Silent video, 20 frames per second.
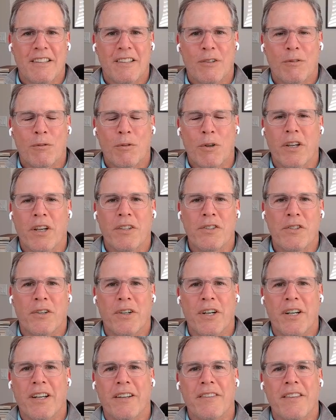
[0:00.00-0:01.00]
Really
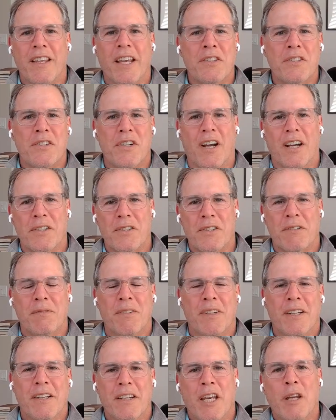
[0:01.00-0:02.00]
enjoyed it. Thanks, Josh.
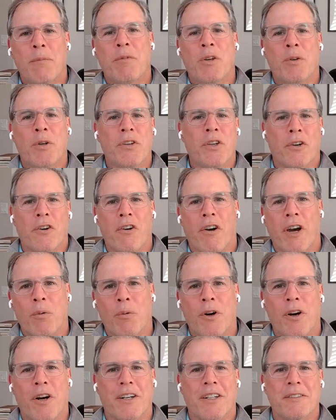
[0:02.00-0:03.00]
Keep doing your great
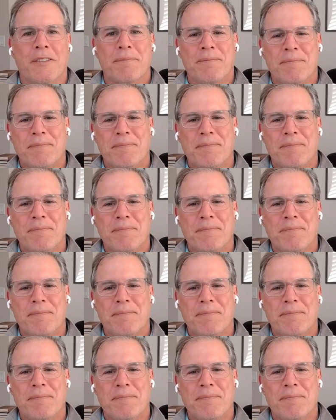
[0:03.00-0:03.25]
work.